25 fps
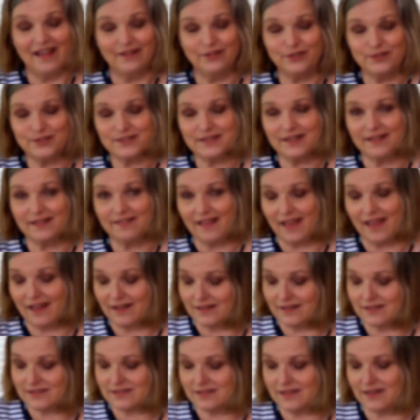Using
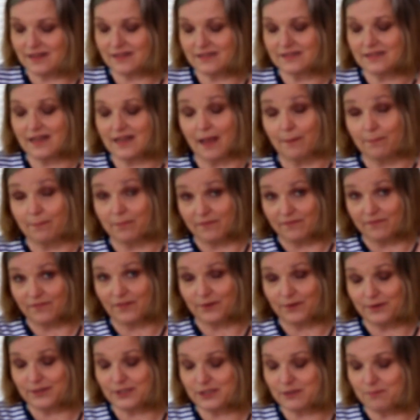that as an example,
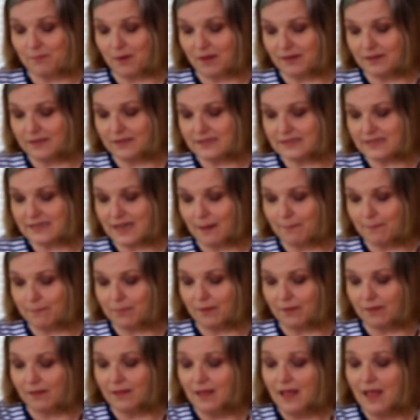very small
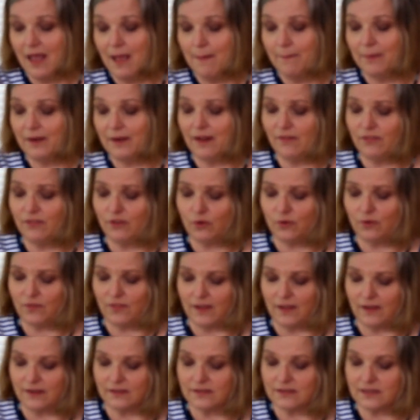example. But other
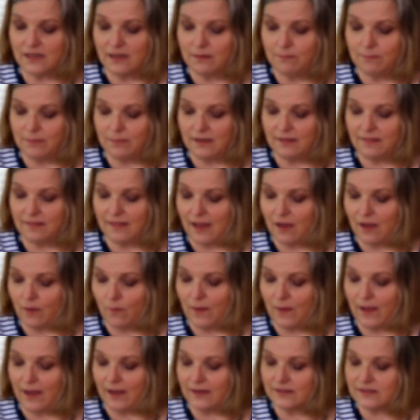things can be
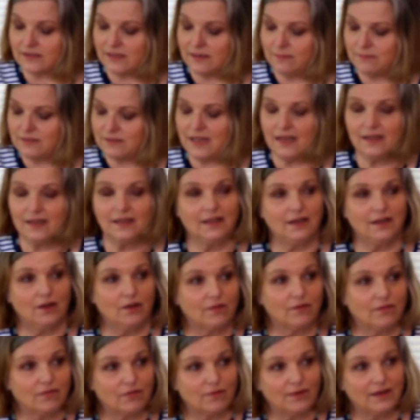that way. It seems like, you
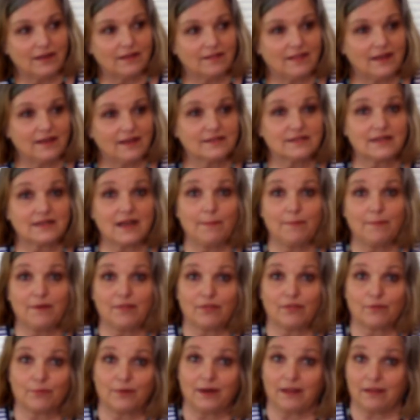know, three, things come
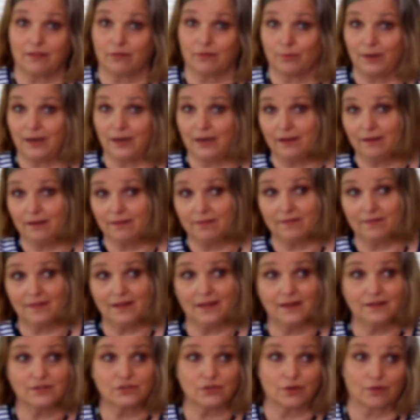in three. Three good
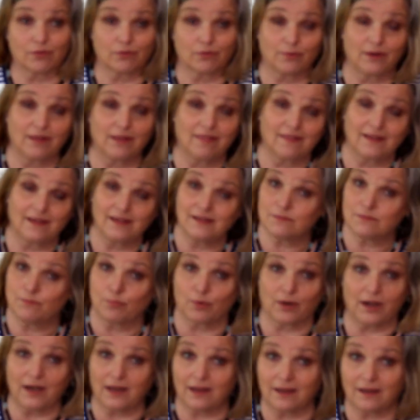things or three things
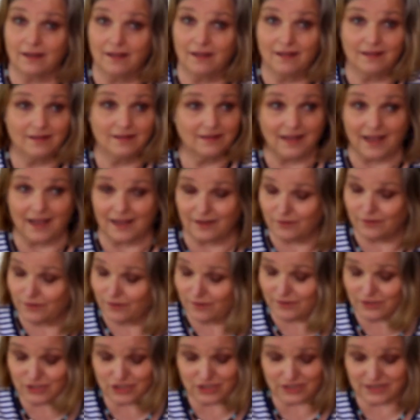break I don't
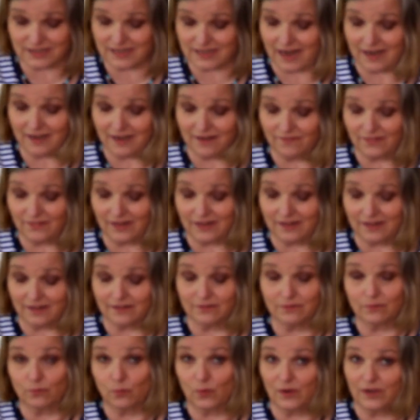know, it's just kind of like
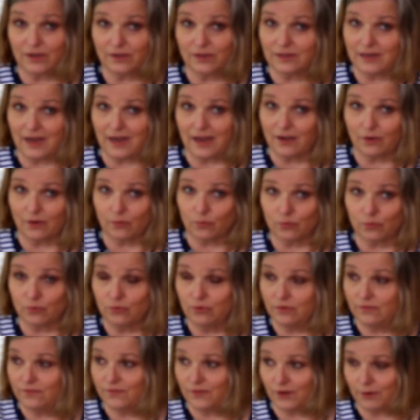a weird kind of
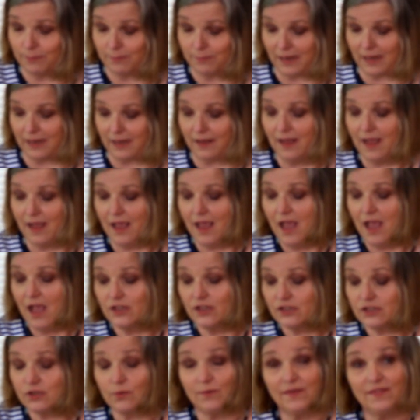rule for me.
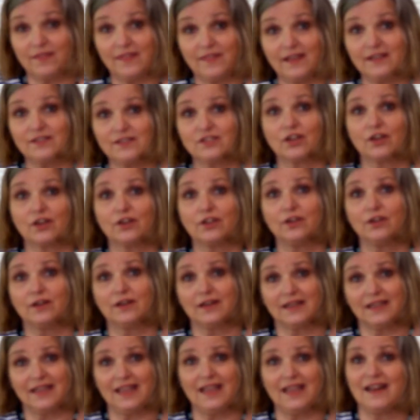So when things are
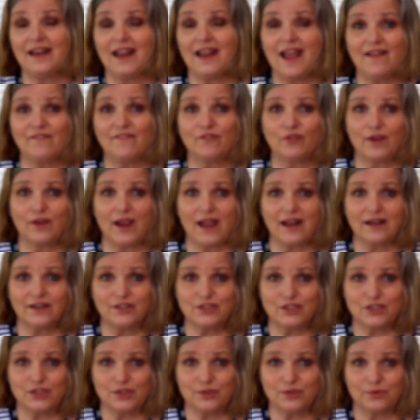good, again, have
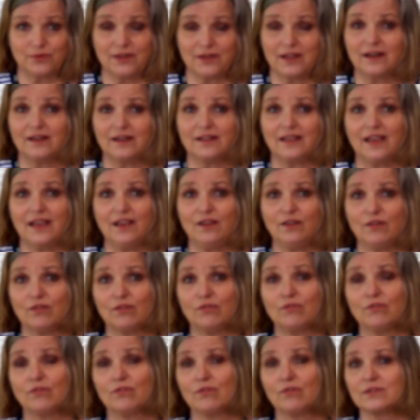gratitude. It'll get you
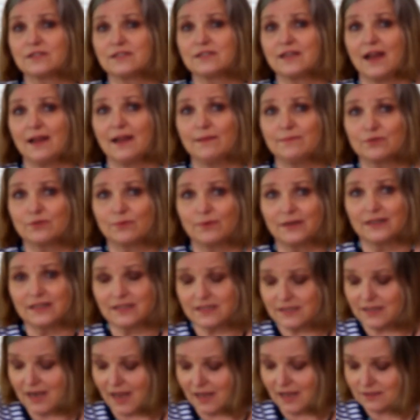through those times when
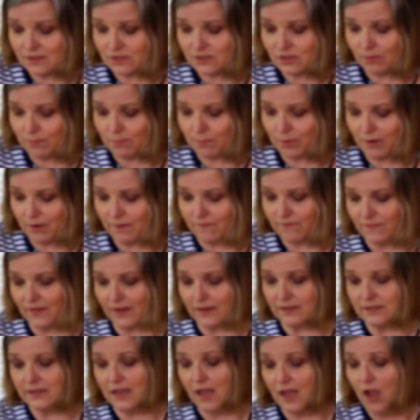it's not so
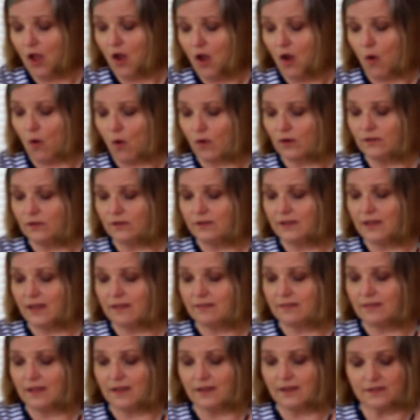perfect. Or look
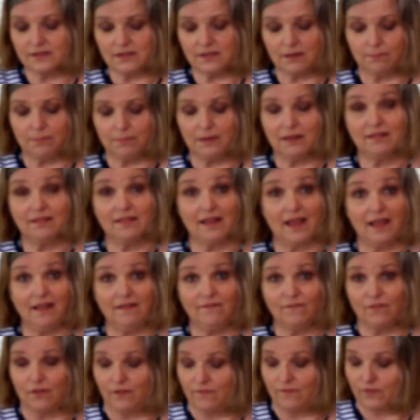at things and be
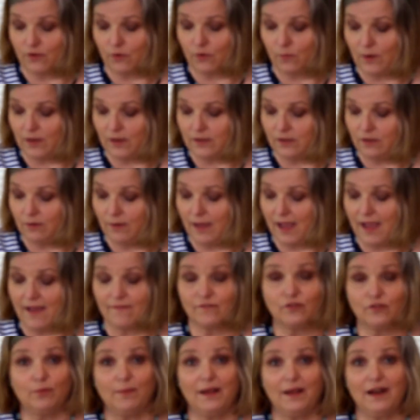thankful for what you
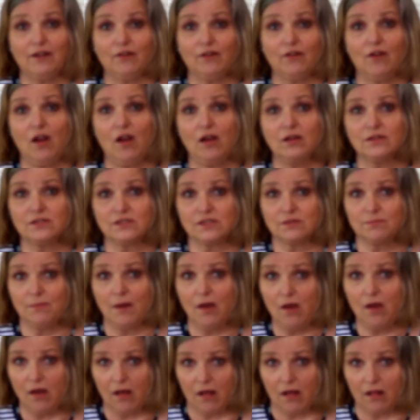have, no matter how
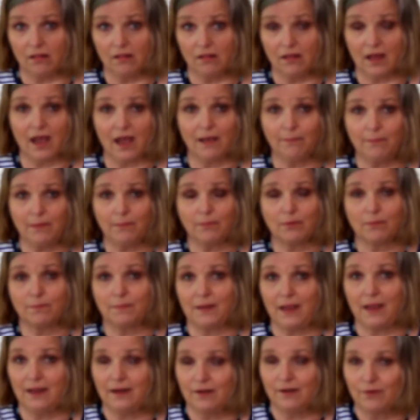small. I remember
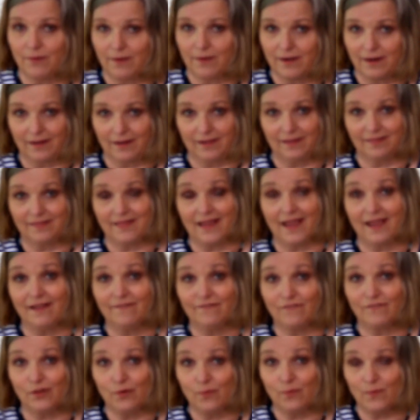being really
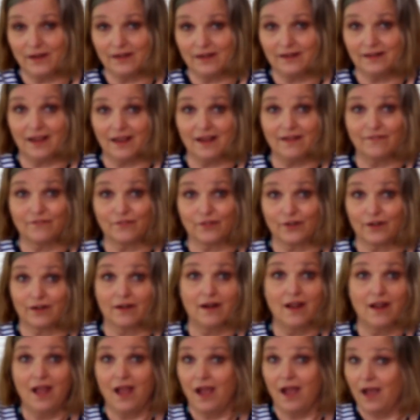thankful one day
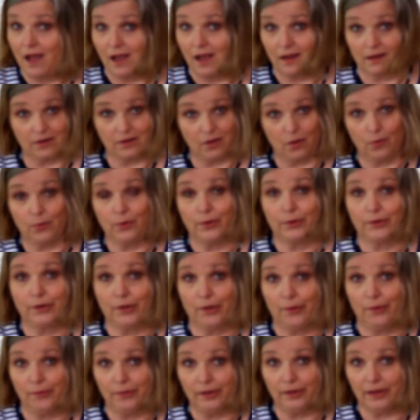for a
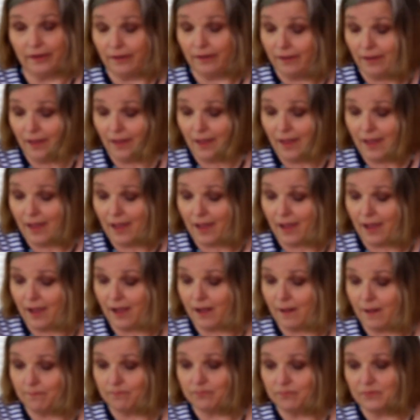Coca-Cola
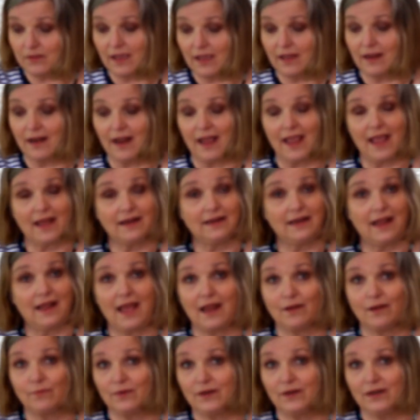um, and I hadn't
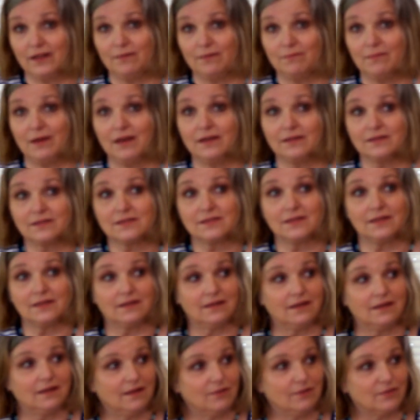had one in months,
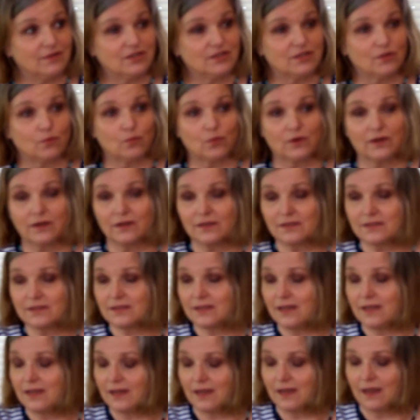and it was the weirdest
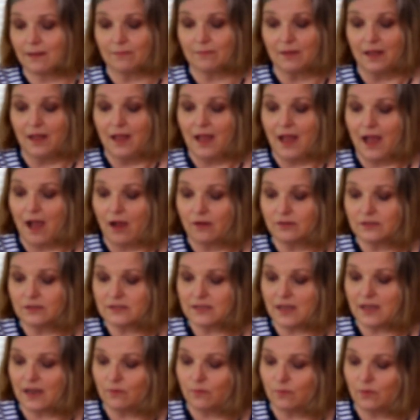thing. I'm
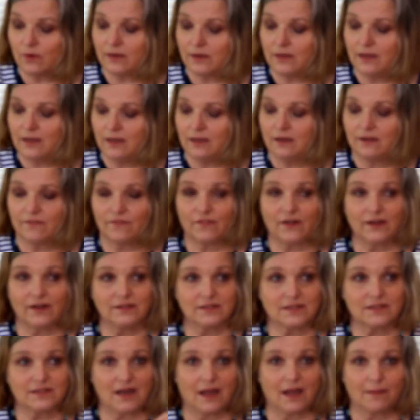outside working, and a
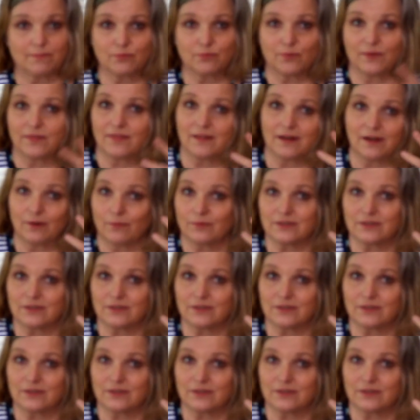friend stopped with it.